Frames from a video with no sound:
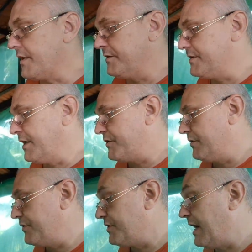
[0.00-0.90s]
It's
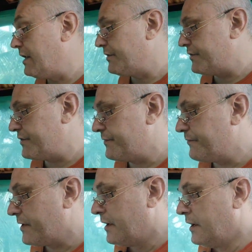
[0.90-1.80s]
actually childish.
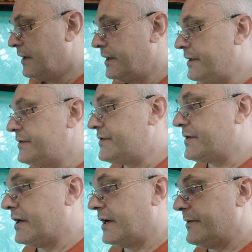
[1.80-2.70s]

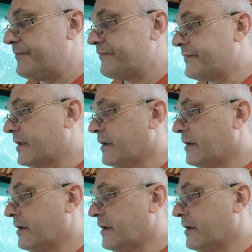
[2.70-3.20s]
It's um,